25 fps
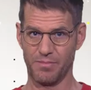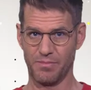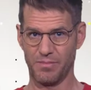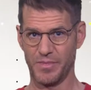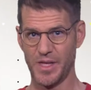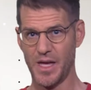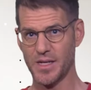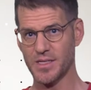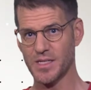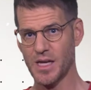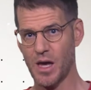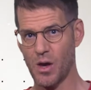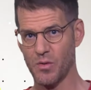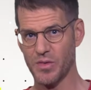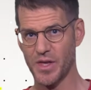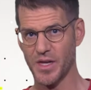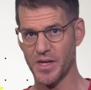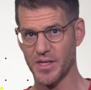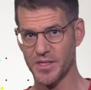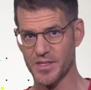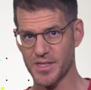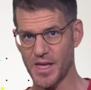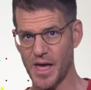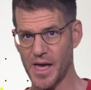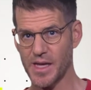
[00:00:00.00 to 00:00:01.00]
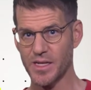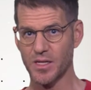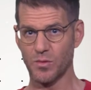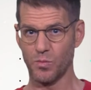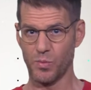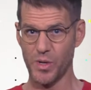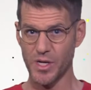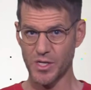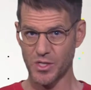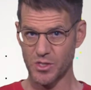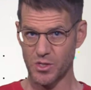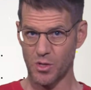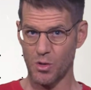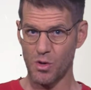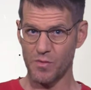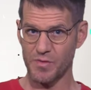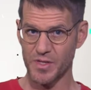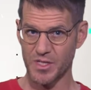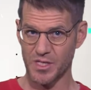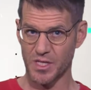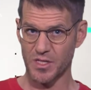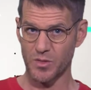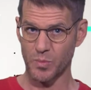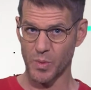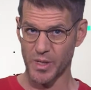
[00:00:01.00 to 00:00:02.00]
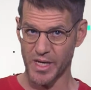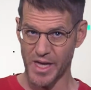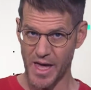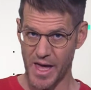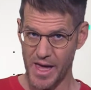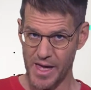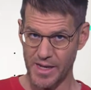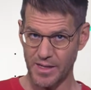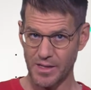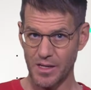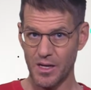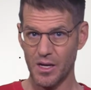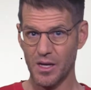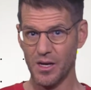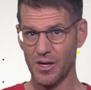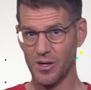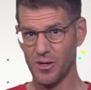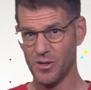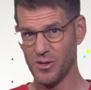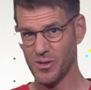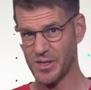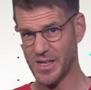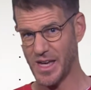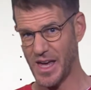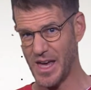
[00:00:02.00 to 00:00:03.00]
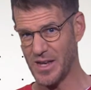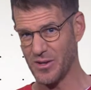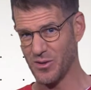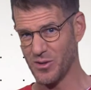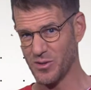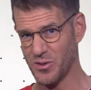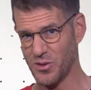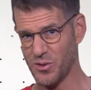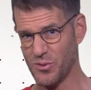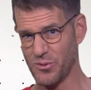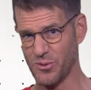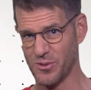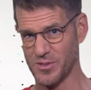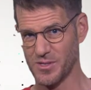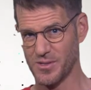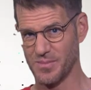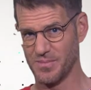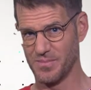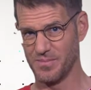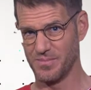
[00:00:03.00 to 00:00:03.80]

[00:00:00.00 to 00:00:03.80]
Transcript: That's how they decide which services we can or cannot use.